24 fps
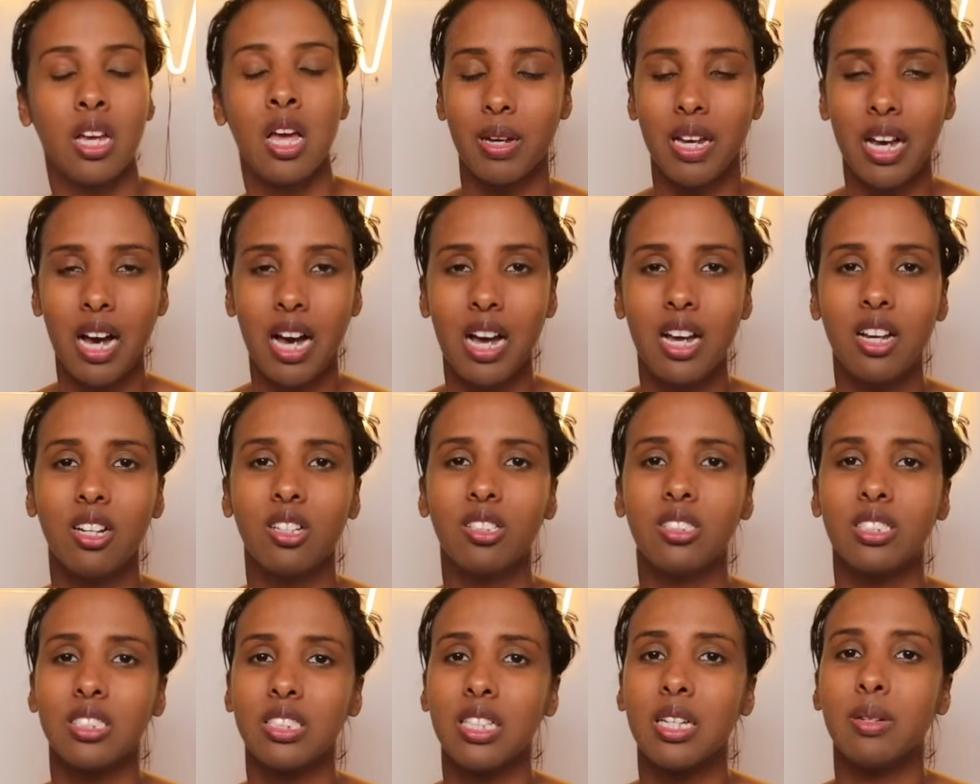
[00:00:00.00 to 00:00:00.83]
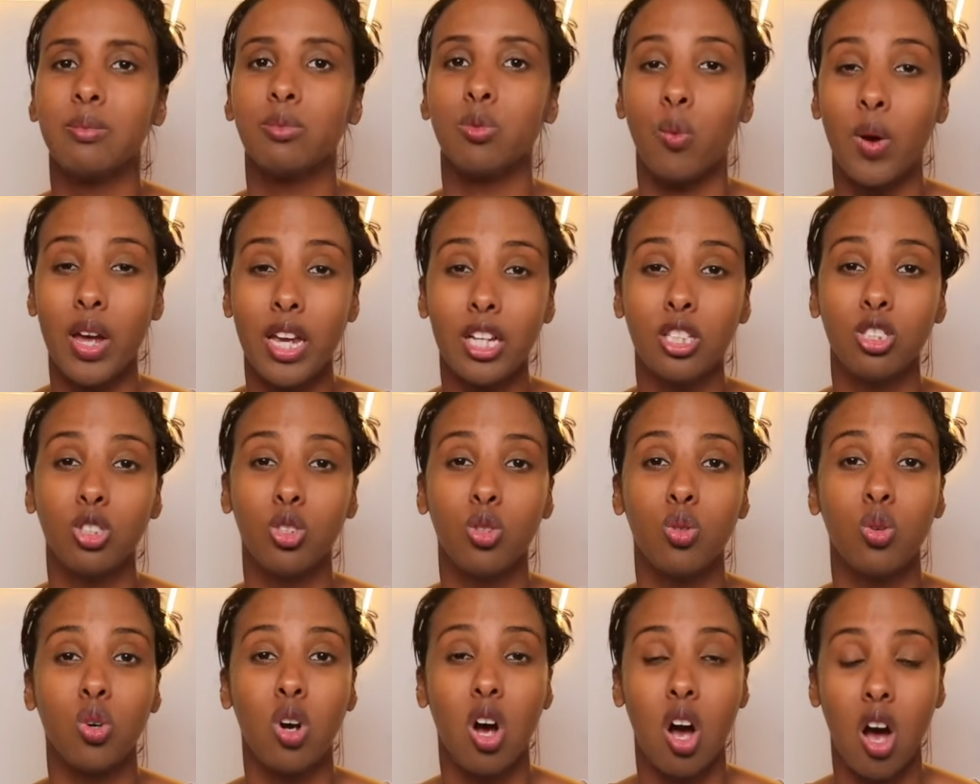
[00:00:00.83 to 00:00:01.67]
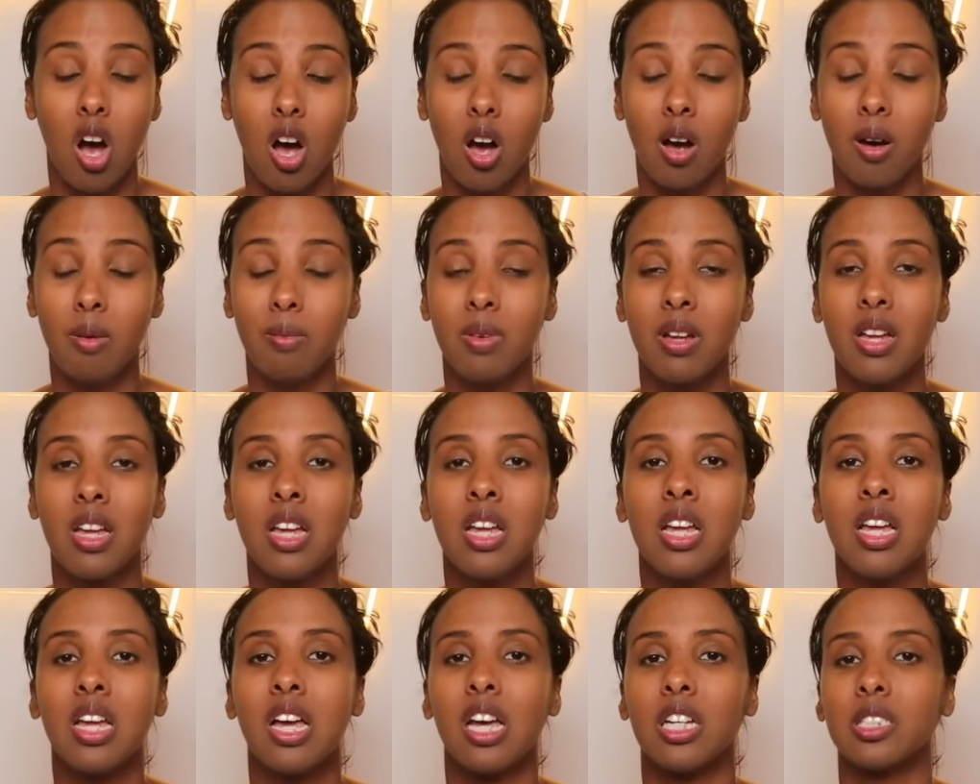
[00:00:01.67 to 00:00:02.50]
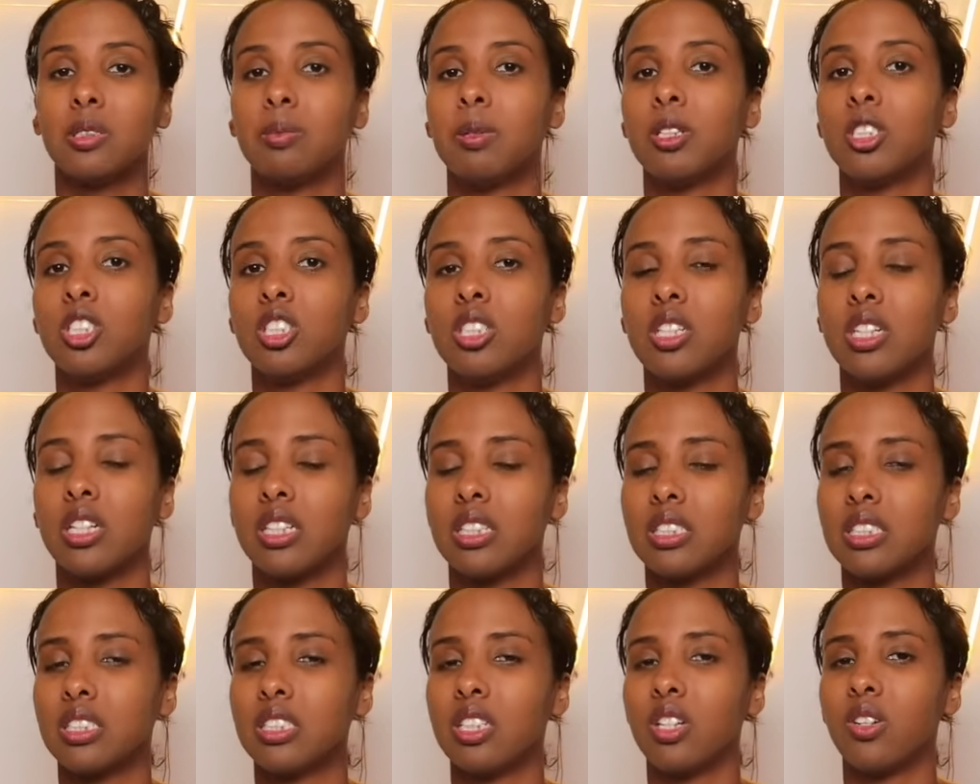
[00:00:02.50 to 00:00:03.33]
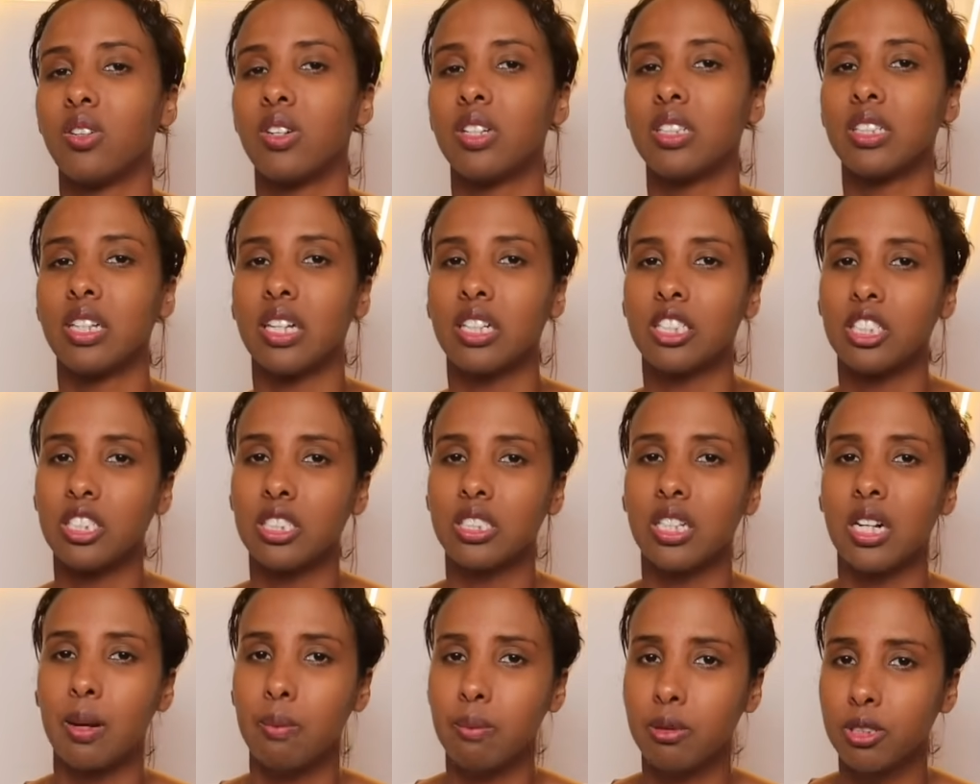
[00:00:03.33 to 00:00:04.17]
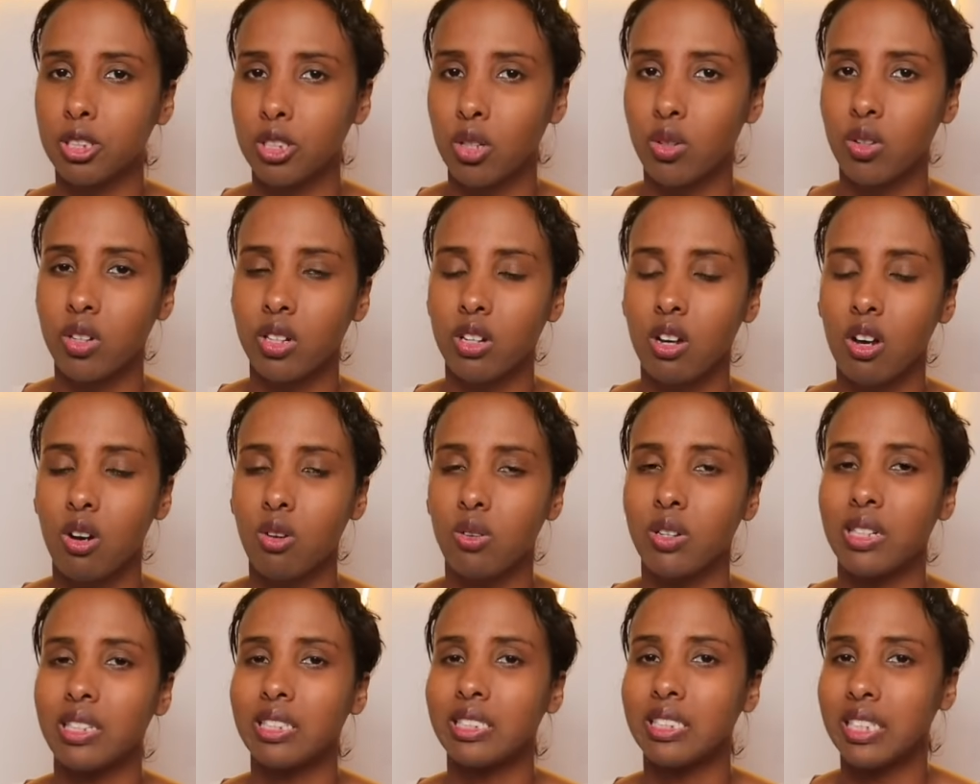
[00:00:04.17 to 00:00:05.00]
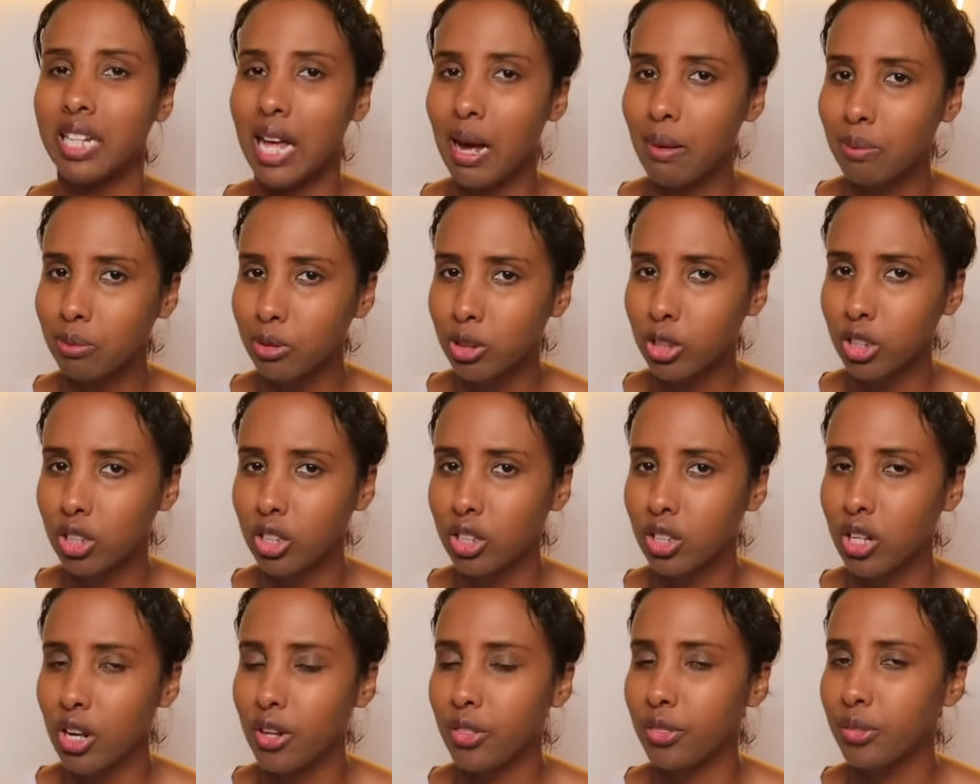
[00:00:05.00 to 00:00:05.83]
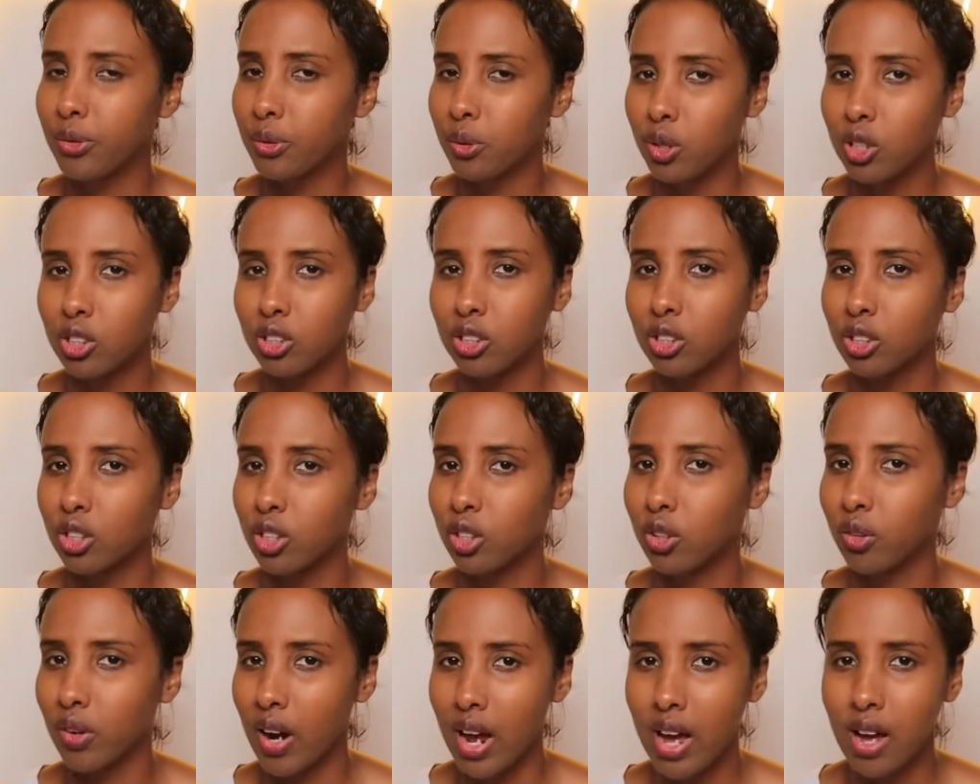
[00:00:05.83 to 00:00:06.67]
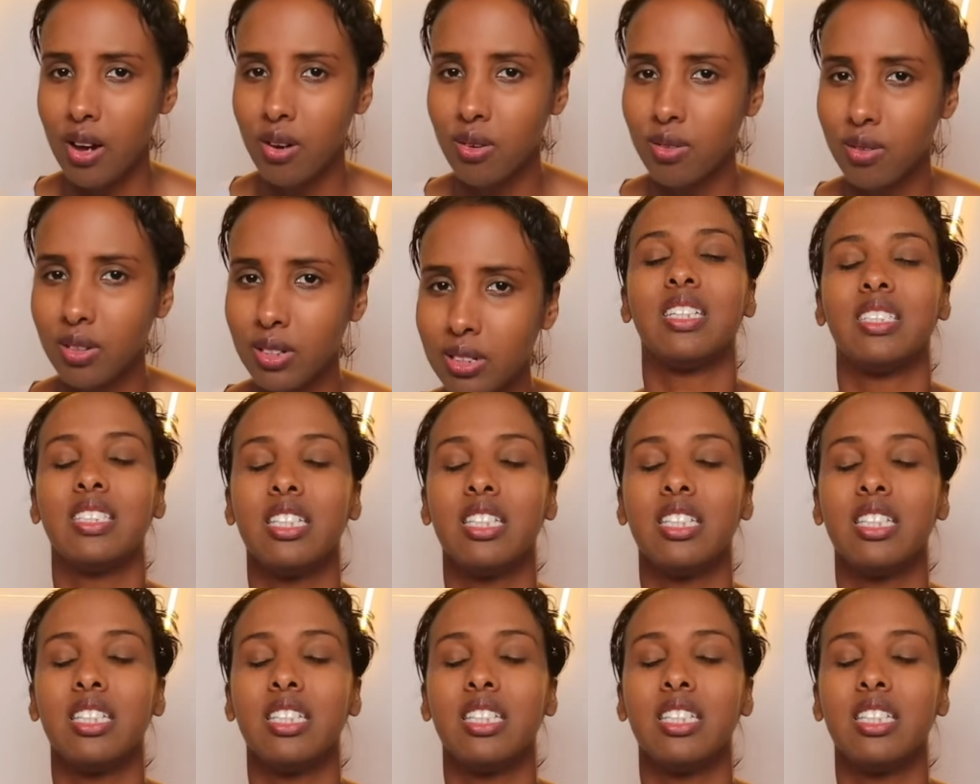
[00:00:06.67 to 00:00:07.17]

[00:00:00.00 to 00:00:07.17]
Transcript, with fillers: Mikhail seemed way too calm especially considering that just an episode ago he slapped her and threw her to the ground.